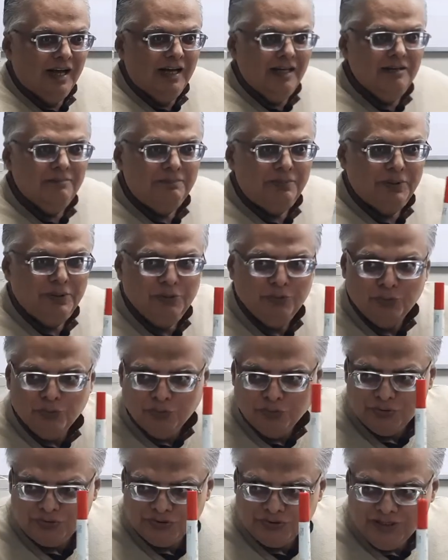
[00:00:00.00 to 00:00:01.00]
I
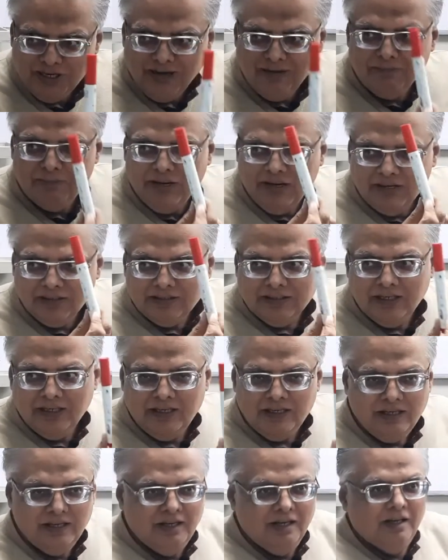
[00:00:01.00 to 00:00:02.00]
produced a
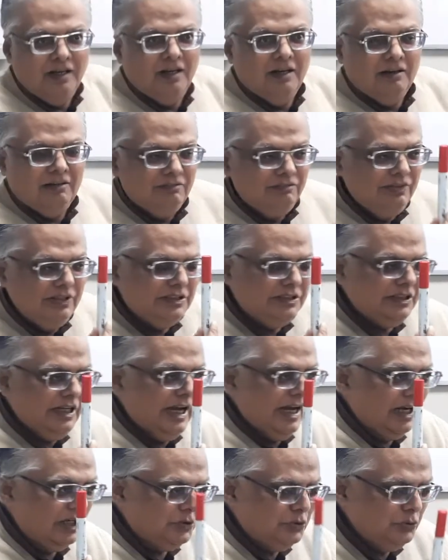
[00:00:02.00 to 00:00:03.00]
marker which
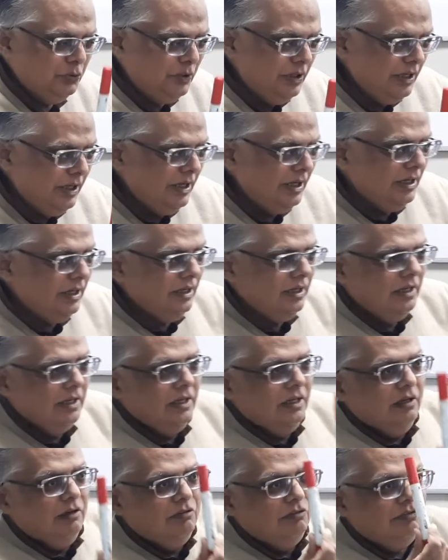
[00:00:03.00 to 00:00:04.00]
actually
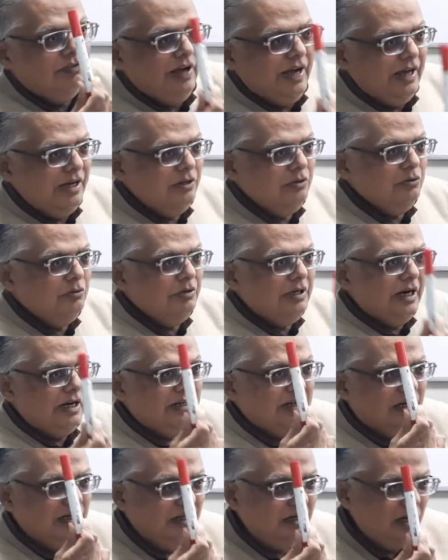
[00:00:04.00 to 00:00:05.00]
valued at
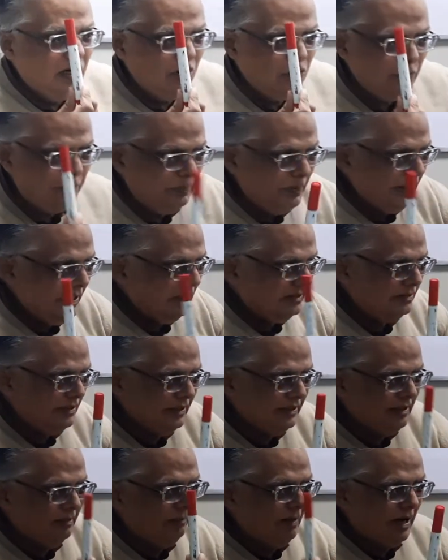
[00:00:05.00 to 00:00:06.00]
100 rupees
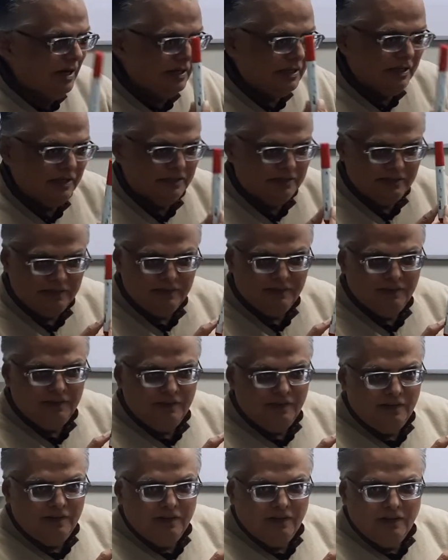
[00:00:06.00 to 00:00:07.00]
in the market.
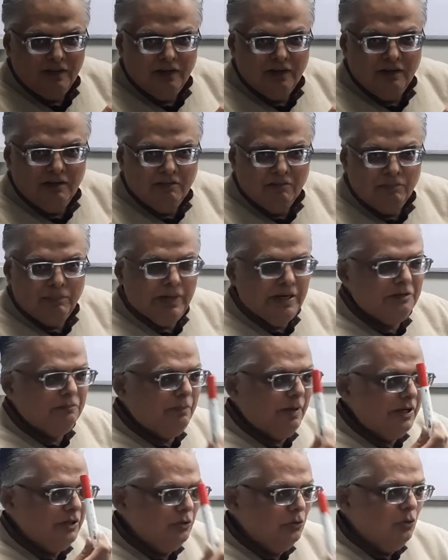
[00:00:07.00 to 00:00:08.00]
But
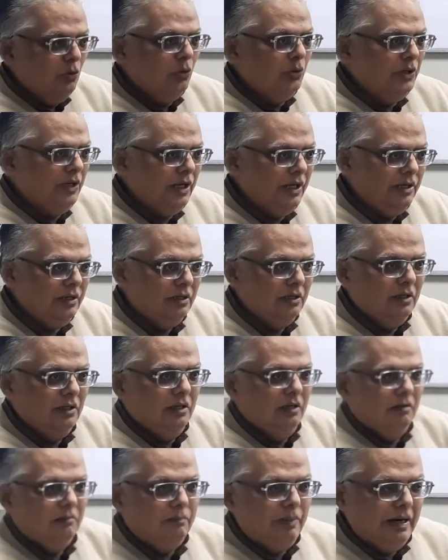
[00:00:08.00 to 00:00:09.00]
my owner,
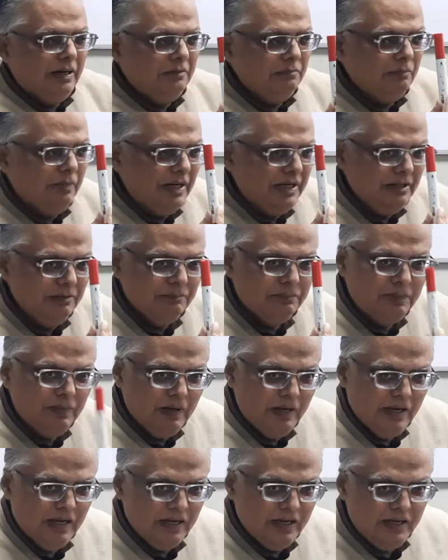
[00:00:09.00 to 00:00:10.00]
but my
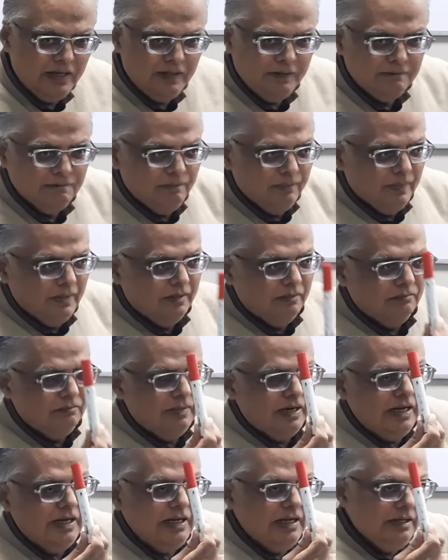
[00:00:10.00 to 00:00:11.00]
employer,
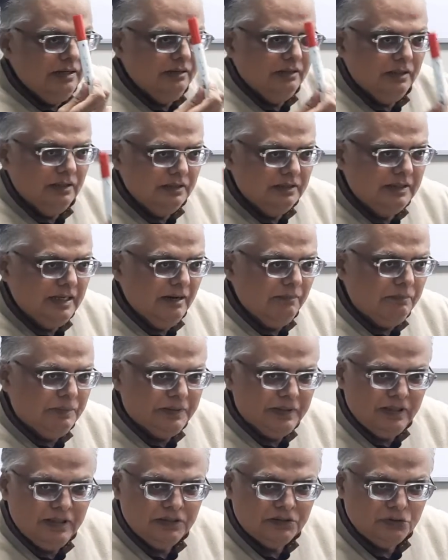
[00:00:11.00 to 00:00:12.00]
my uh,
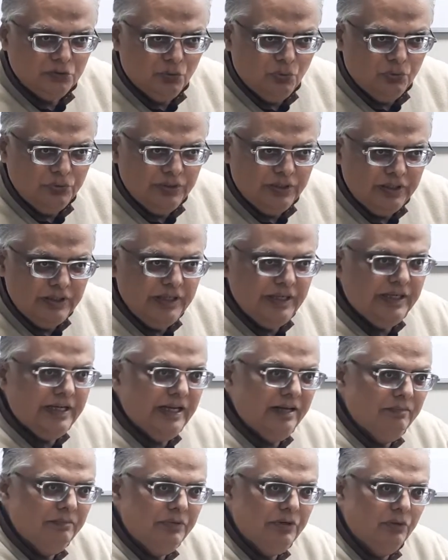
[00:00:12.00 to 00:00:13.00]
capitalist owner, he
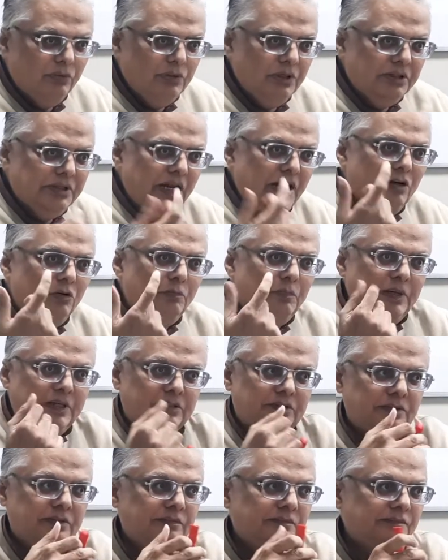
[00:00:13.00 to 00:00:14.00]
gave me only 10
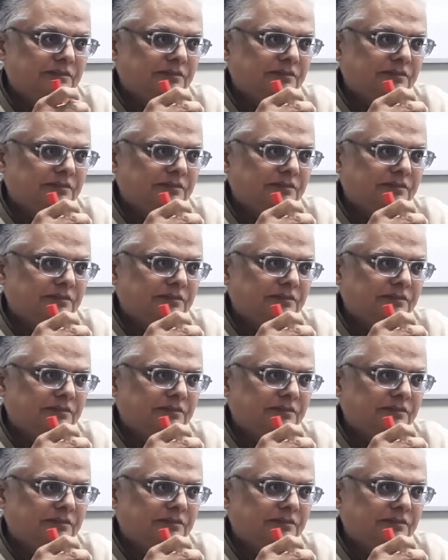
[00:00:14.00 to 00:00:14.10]
rupees.